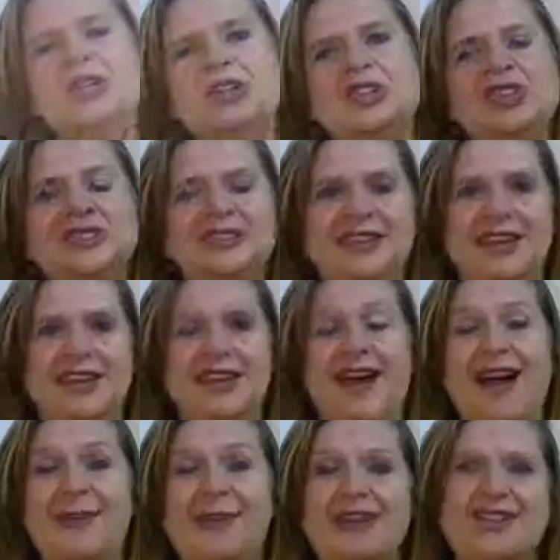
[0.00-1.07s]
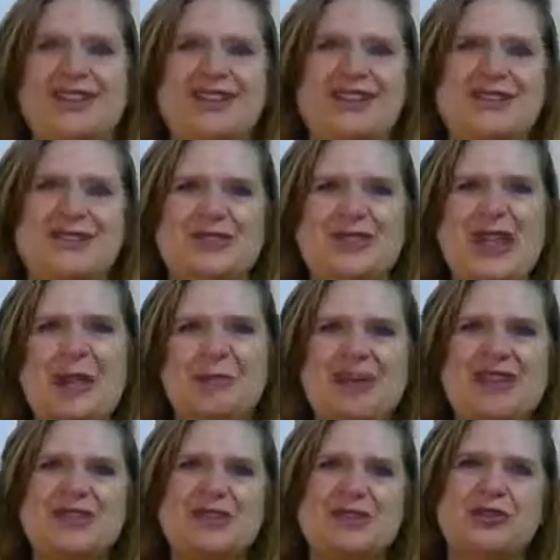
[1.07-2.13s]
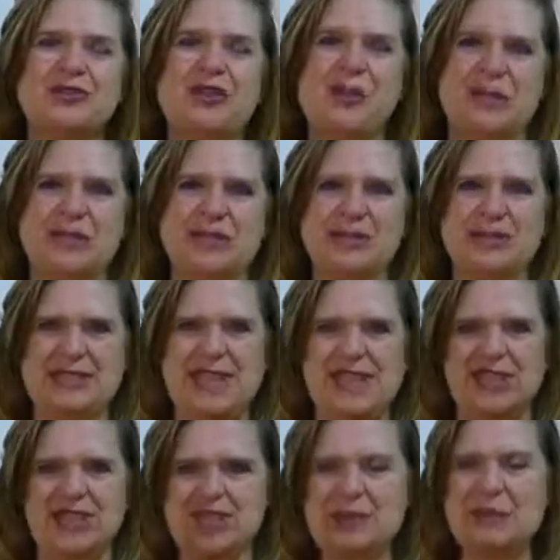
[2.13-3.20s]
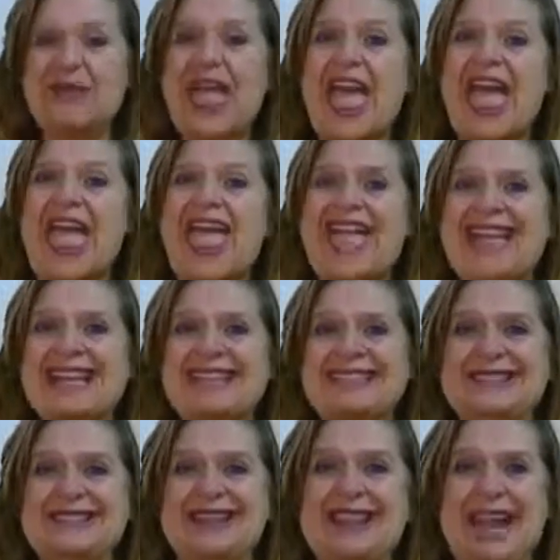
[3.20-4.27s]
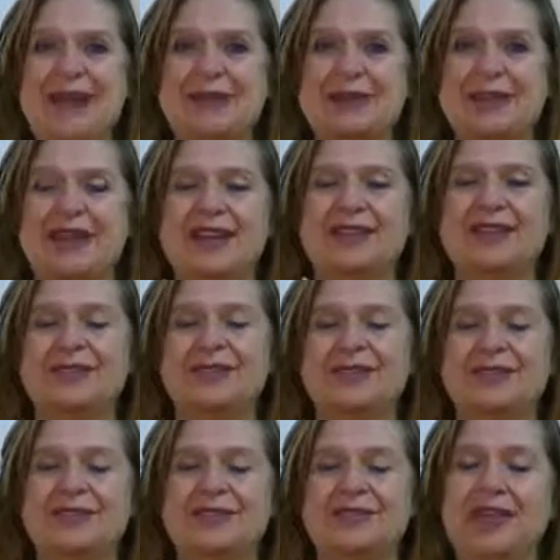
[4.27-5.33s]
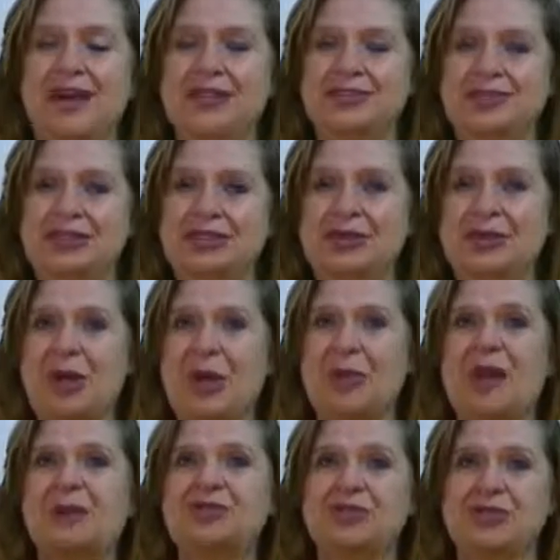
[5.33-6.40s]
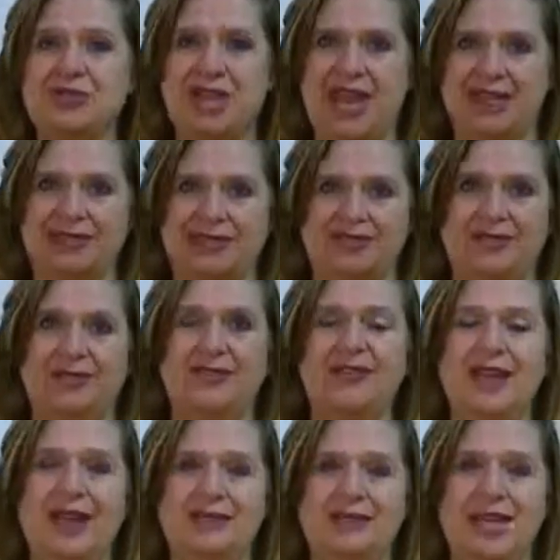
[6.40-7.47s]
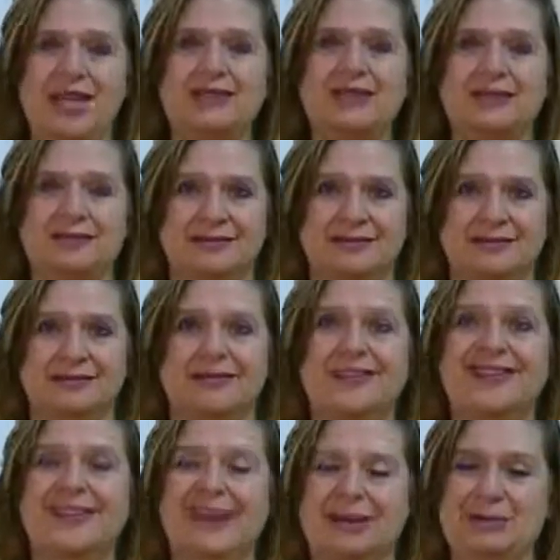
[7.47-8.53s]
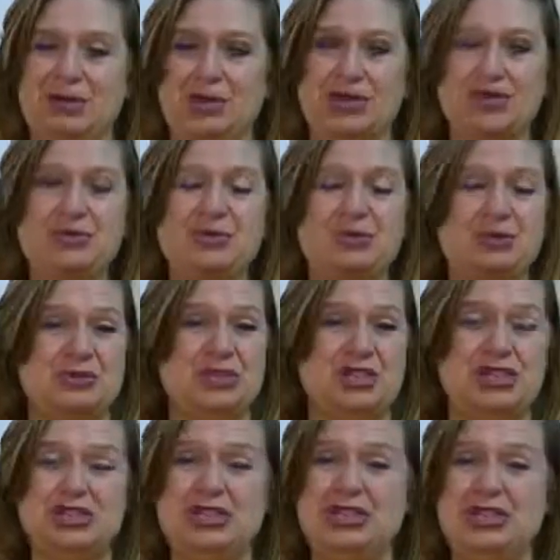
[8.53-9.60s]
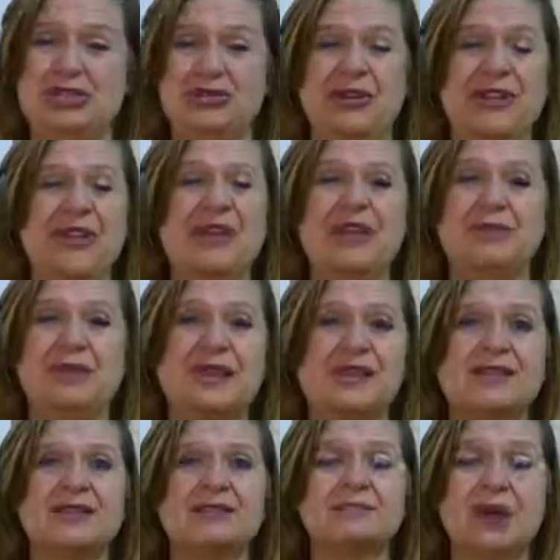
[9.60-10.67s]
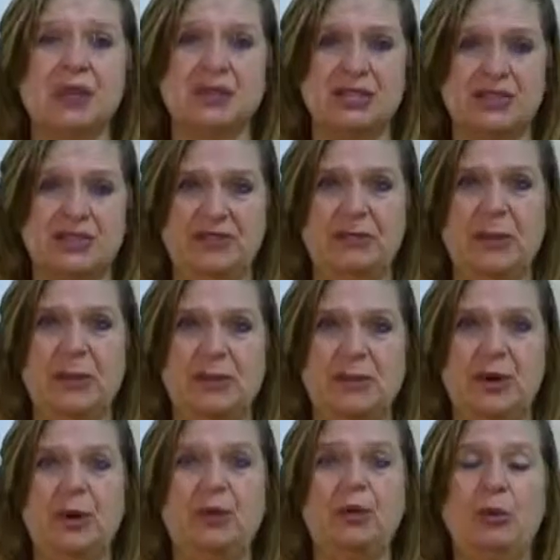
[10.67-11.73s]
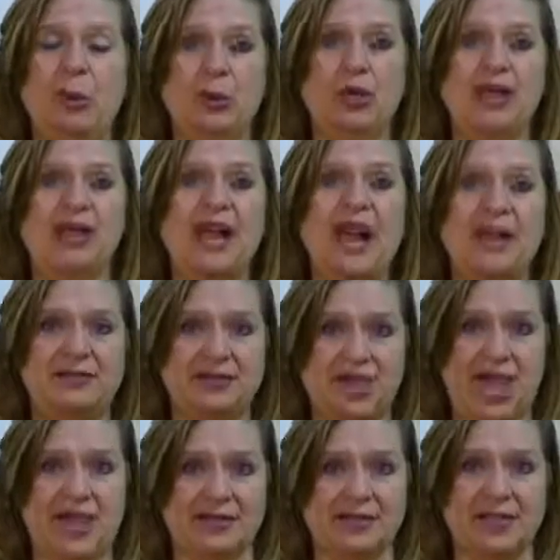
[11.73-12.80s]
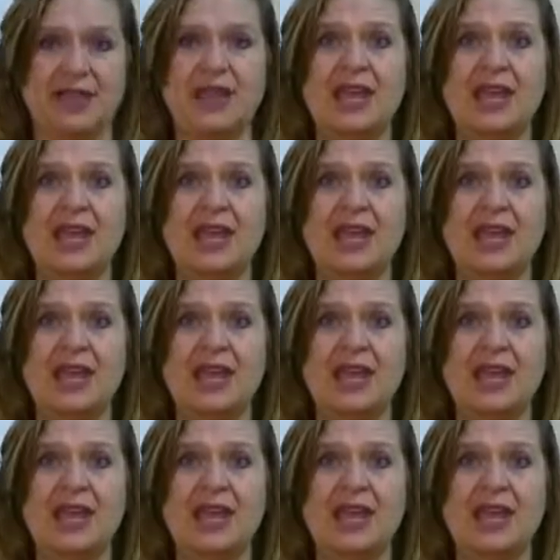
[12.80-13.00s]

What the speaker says: Good day, I'm Rachel Leduc, Ambassador for Women's Potential, and today I would like to talk to you about your debts. Do you have debts? I'm sure you do, because most of the people will have debts.